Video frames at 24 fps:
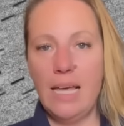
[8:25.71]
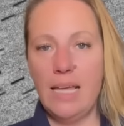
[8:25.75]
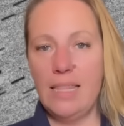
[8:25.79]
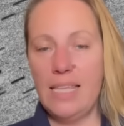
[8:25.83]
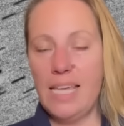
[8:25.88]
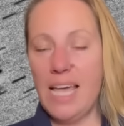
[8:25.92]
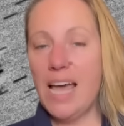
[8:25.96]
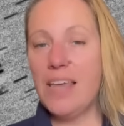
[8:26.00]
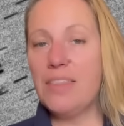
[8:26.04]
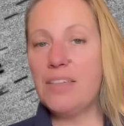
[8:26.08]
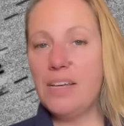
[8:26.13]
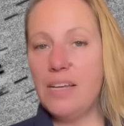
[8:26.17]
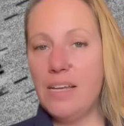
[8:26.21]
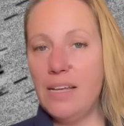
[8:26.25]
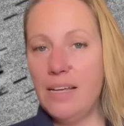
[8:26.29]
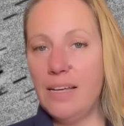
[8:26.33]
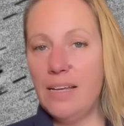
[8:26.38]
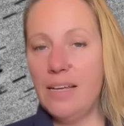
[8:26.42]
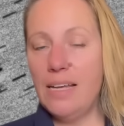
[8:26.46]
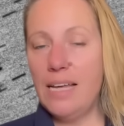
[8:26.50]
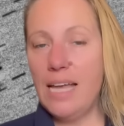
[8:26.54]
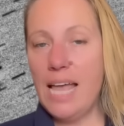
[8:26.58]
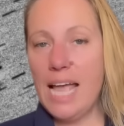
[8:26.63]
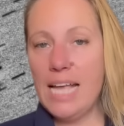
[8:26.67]
The other
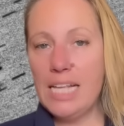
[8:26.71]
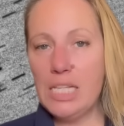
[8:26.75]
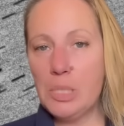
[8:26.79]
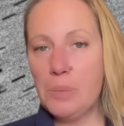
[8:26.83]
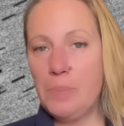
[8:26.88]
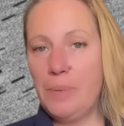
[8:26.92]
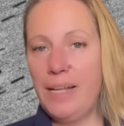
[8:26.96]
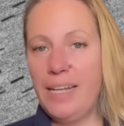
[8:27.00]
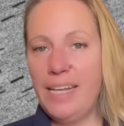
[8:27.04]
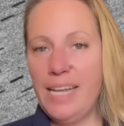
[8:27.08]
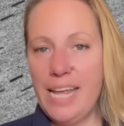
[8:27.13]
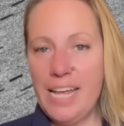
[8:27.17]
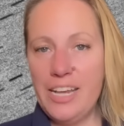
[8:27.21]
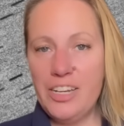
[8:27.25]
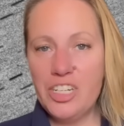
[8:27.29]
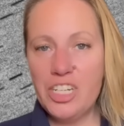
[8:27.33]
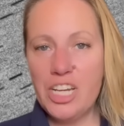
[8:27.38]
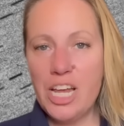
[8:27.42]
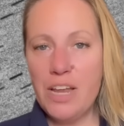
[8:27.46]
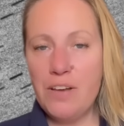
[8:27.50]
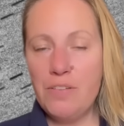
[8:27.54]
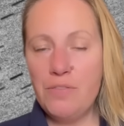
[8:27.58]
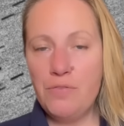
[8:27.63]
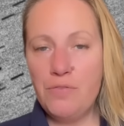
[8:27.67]

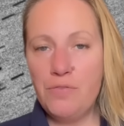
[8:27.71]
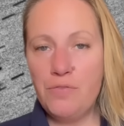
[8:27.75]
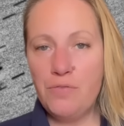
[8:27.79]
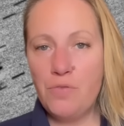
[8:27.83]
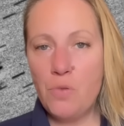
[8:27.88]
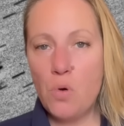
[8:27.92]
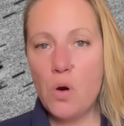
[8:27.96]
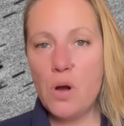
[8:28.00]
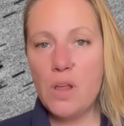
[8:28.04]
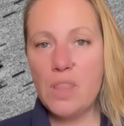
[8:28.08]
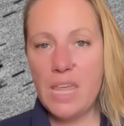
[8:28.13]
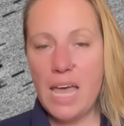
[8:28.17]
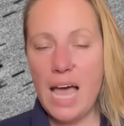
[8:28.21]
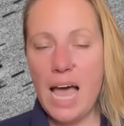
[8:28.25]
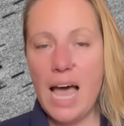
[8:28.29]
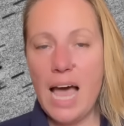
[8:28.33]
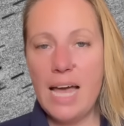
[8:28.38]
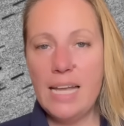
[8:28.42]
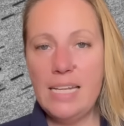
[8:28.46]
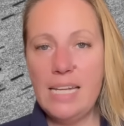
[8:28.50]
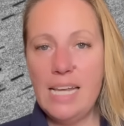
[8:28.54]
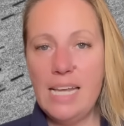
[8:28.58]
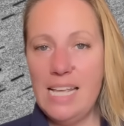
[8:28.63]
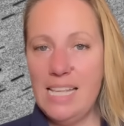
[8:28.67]
explanation for
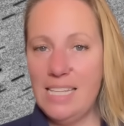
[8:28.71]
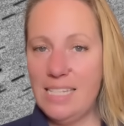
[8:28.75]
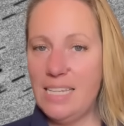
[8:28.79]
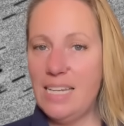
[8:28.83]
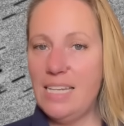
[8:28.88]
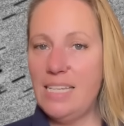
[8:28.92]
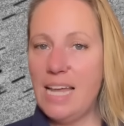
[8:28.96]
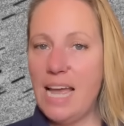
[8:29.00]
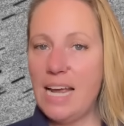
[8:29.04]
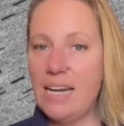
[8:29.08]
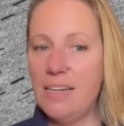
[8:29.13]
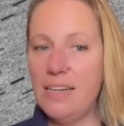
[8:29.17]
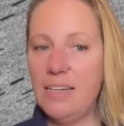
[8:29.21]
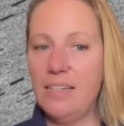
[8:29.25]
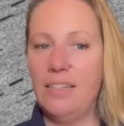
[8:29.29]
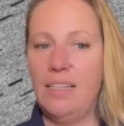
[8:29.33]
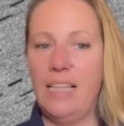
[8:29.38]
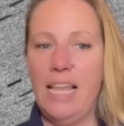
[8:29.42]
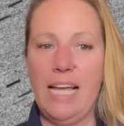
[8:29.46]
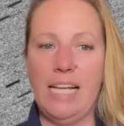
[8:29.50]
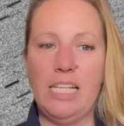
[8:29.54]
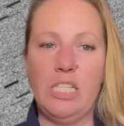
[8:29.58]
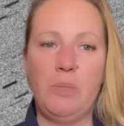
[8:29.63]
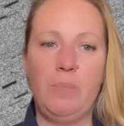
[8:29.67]
that is the technical
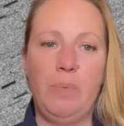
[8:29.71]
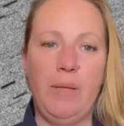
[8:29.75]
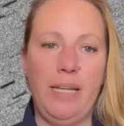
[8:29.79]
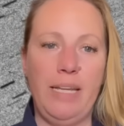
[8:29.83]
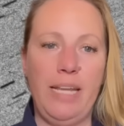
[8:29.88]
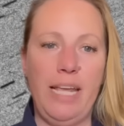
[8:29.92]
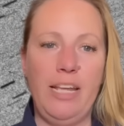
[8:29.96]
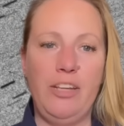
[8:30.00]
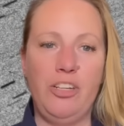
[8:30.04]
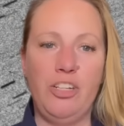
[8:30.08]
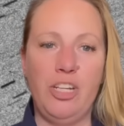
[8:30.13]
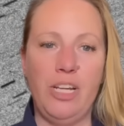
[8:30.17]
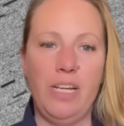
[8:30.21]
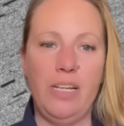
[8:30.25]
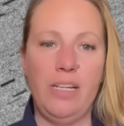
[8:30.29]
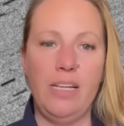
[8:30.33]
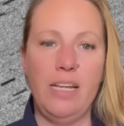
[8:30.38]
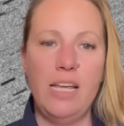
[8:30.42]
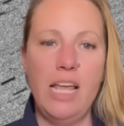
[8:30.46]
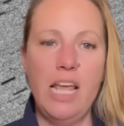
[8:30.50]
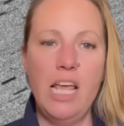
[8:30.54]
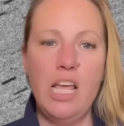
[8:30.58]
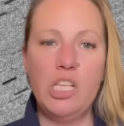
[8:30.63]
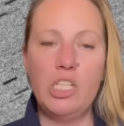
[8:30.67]
explanation.
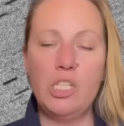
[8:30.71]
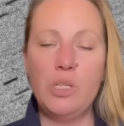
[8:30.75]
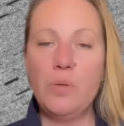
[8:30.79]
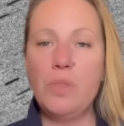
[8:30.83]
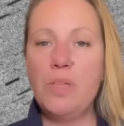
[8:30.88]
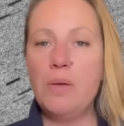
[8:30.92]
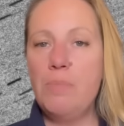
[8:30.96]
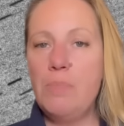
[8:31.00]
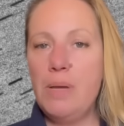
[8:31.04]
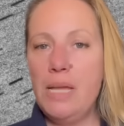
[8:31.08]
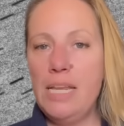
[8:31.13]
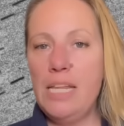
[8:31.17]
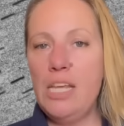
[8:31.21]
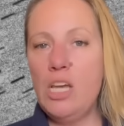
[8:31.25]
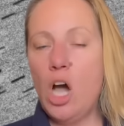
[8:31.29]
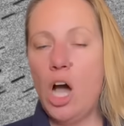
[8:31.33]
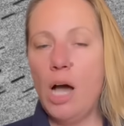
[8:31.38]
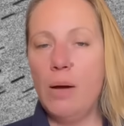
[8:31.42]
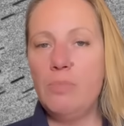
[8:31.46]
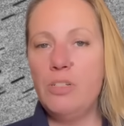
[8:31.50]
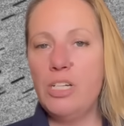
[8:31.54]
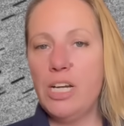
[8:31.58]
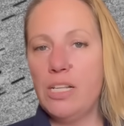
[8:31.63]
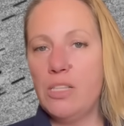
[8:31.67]
So the mini
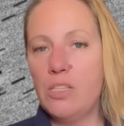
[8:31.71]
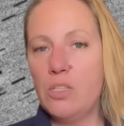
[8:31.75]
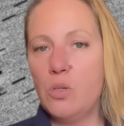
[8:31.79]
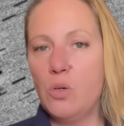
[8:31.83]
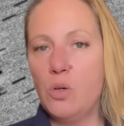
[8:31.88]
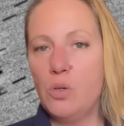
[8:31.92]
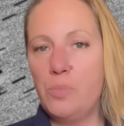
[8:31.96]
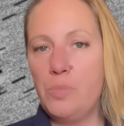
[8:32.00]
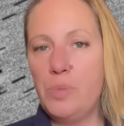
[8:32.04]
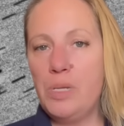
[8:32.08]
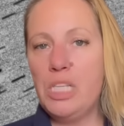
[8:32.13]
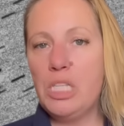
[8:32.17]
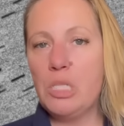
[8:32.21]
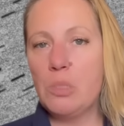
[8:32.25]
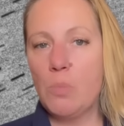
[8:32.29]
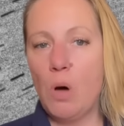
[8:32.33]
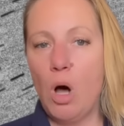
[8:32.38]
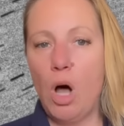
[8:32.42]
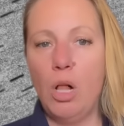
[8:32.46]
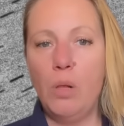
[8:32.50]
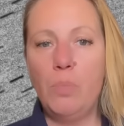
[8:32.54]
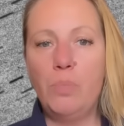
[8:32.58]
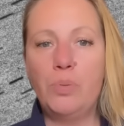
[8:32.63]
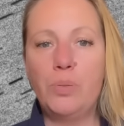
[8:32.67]
objects could be
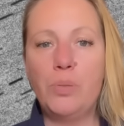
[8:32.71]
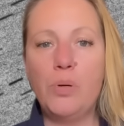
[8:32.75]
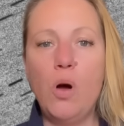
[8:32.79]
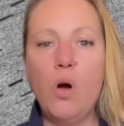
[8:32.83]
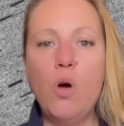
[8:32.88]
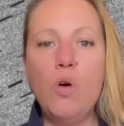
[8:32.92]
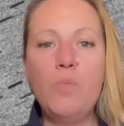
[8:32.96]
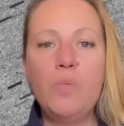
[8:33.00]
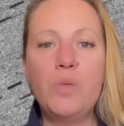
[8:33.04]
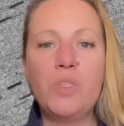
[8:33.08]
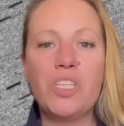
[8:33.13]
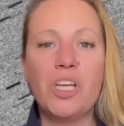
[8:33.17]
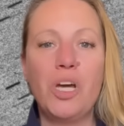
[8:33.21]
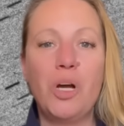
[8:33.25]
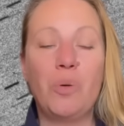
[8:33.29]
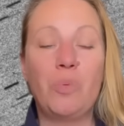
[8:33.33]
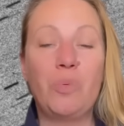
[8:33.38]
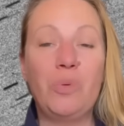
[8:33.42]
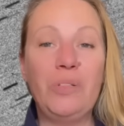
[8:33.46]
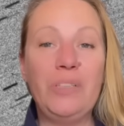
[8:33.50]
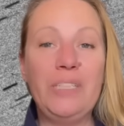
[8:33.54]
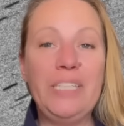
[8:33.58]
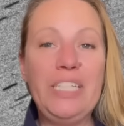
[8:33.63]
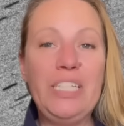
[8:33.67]
small probes
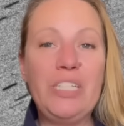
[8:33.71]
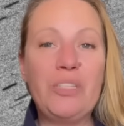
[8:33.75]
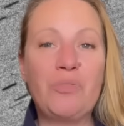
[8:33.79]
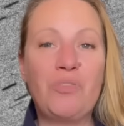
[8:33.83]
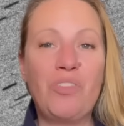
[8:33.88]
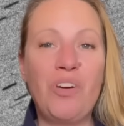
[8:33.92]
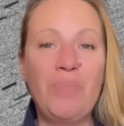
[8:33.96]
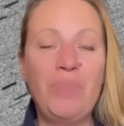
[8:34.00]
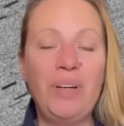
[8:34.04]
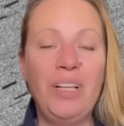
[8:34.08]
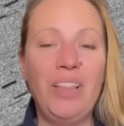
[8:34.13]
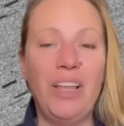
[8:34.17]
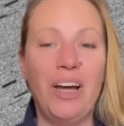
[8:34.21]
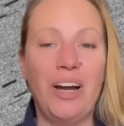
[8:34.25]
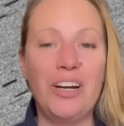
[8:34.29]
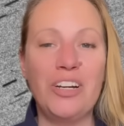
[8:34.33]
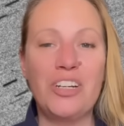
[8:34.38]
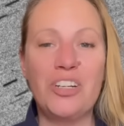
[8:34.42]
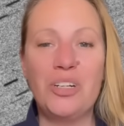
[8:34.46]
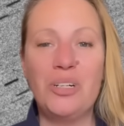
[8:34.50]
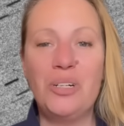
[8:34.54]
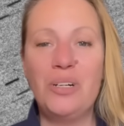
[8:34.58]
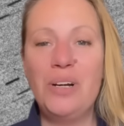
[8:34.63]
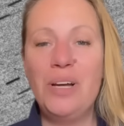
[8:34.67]
released from a
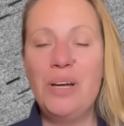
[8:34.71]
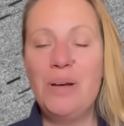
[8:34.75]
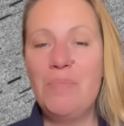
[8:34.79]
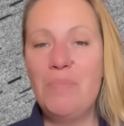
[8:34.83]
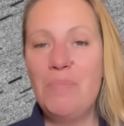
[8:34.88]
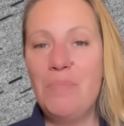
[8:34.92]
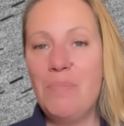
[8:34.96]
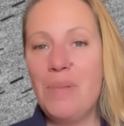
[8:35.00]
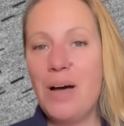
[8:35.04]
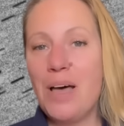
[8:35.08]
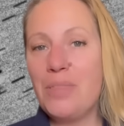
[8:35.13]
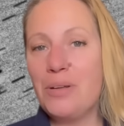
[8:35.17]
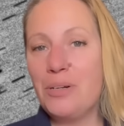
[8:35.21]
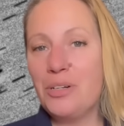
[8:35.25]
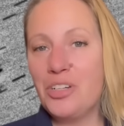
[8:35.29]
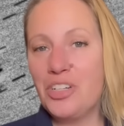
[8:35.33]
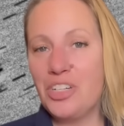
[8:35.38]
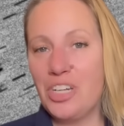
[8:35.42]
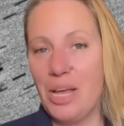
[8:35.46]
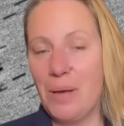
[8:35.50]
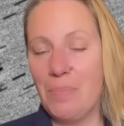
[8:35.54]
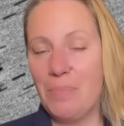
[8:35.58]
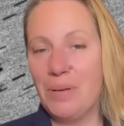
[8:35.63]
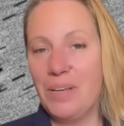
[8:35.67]
larger
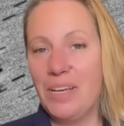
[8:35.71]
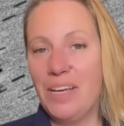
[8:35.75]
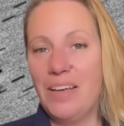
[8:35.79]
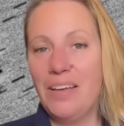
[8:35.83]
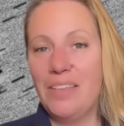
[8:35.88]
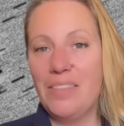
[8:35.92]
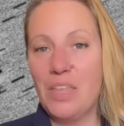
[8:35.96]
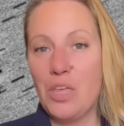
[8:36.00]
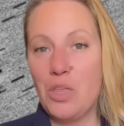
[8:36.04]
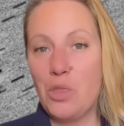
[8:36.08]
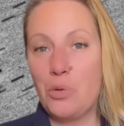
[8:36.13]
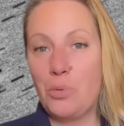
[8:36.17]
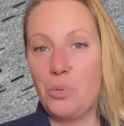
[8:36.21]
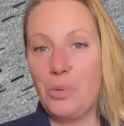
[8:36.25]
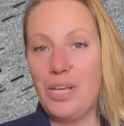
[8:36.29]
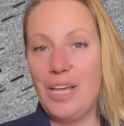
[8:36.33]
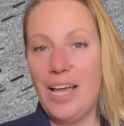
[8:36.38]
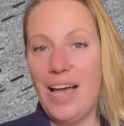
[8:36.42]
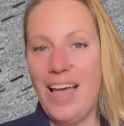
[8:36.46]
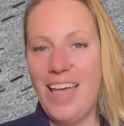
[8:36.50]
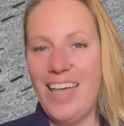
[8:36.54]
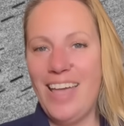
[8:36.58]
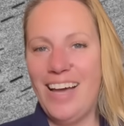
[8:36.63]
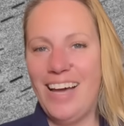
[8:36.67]
mothership, the
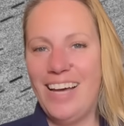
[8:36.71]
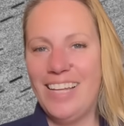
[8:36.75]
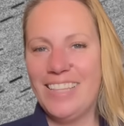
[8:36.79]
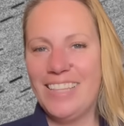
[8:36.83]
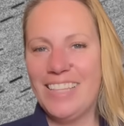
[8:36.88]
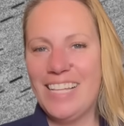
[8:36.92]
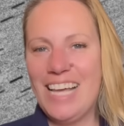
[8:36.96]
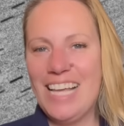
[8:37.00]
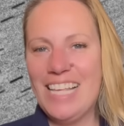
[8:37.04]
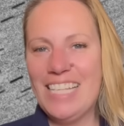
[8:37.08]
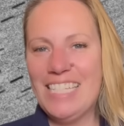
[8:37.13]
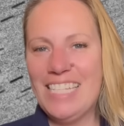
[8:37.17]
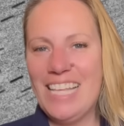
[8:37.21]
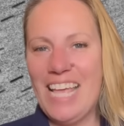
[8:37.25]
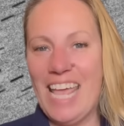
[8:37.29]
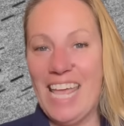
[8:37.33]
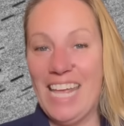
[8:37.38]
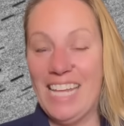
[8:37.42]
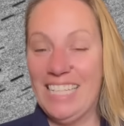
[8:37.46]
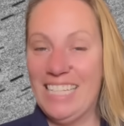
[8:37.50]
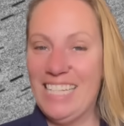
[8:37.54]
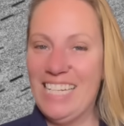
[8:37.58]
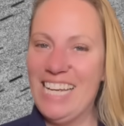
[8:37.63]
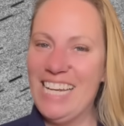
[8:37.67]
3i Atlas
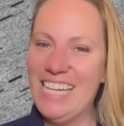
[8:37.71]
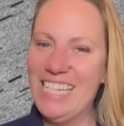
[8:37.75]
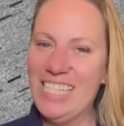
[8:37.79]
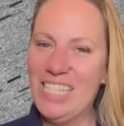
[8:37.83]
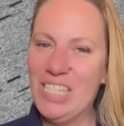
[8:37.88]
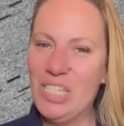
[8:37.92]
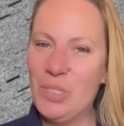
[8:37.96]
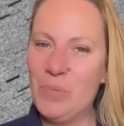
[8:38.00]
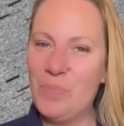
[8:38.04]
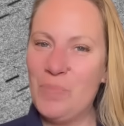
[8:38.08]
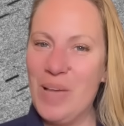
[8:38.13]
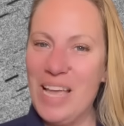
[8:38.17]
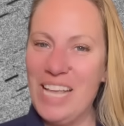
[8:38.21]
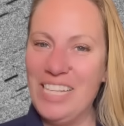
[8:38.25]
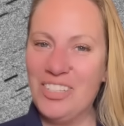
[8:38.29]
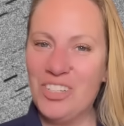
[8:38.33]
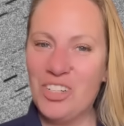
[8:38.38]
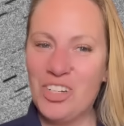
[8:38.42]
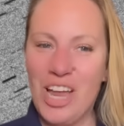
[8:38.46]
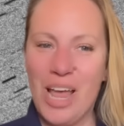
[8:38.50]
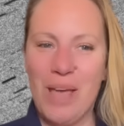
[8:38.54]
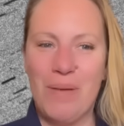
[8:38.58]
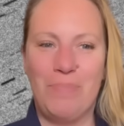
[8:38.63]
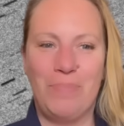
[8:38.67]
alien
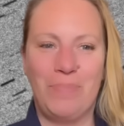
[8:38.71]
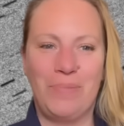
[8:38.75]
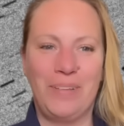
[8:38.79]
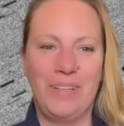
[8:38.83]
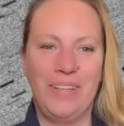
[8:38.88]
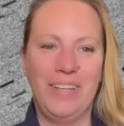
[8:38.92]
spaceship.